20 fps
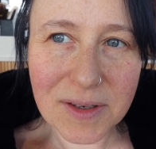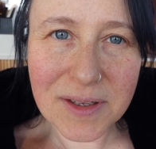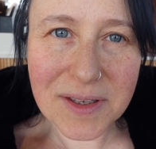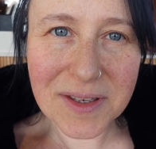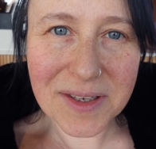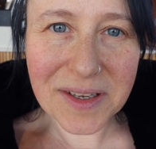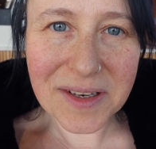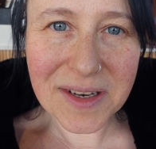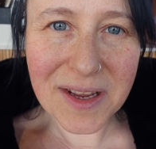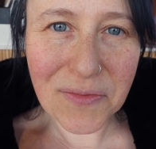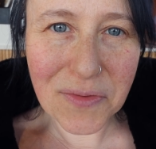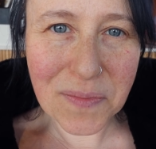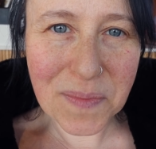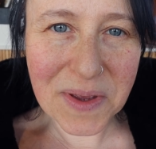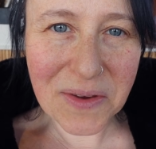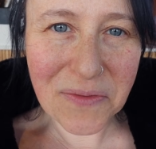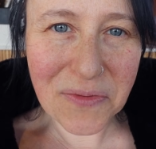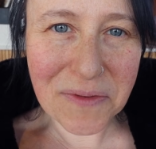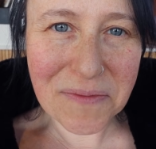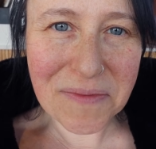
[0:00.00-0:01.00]
gonna sit and have a
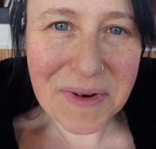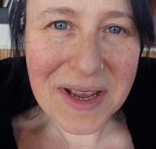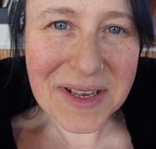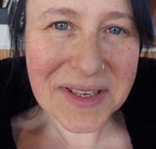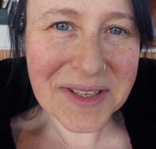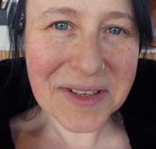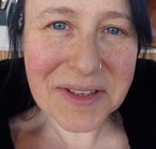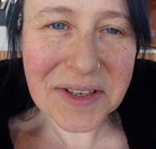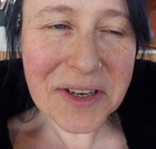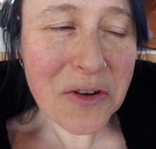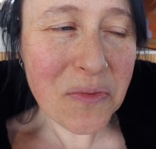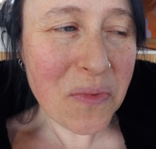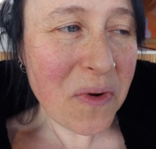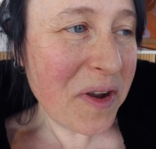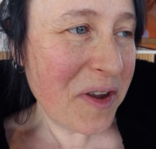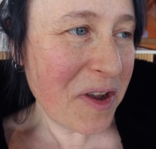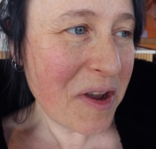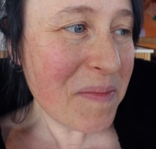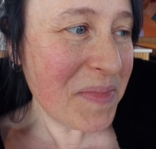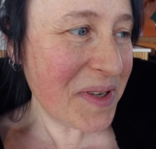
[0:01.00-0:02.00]
bit of a rest. I don't know
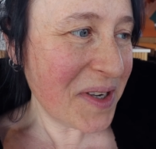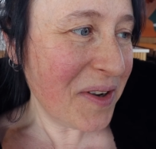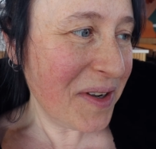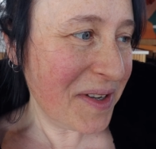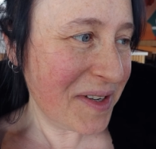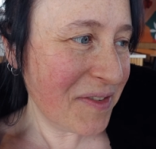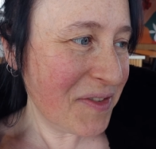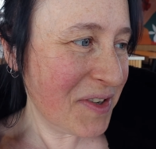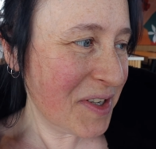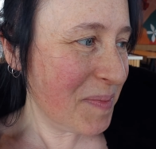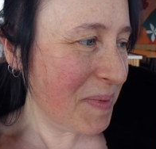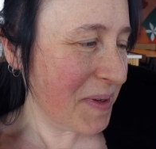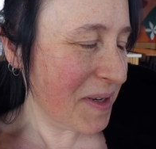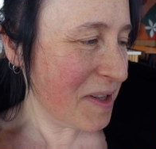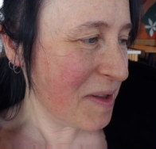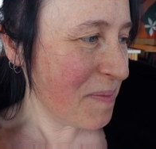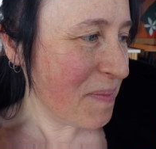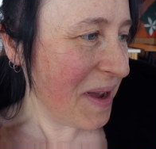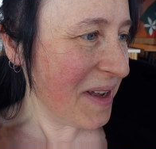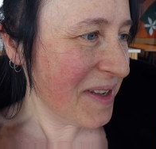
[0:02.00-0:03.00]
why I'm tired. I've just been
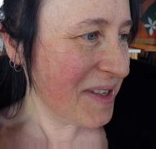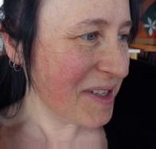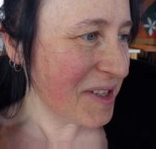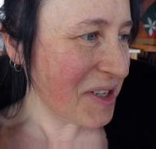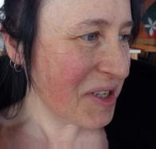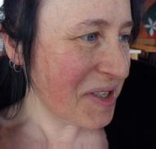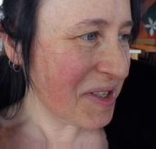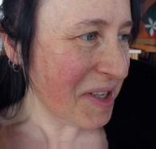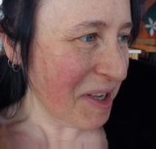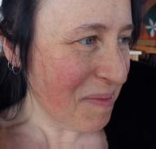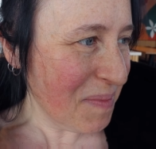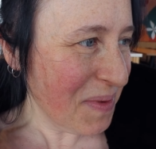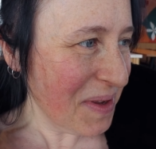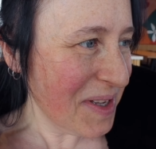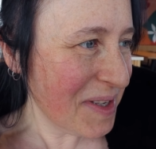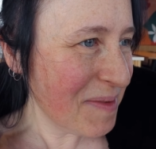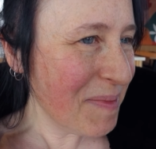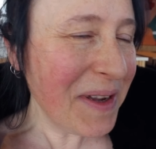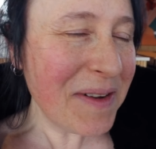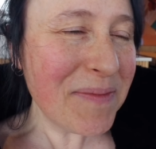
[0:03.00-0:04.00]
in the passenger seat, but
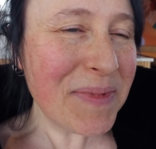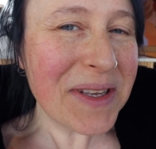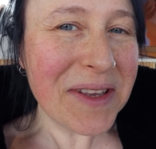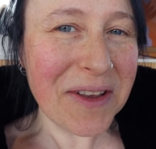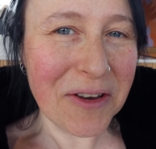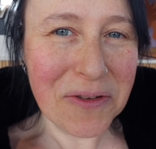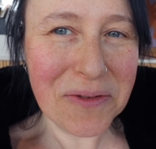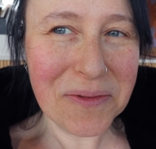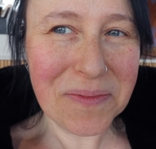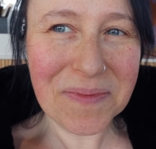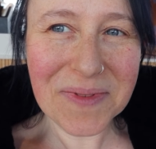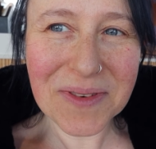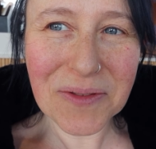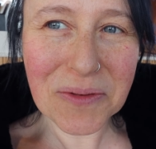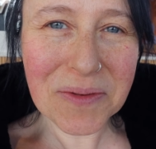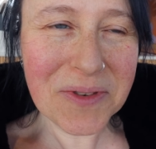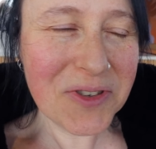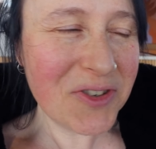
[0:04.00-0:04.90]
it's made me go all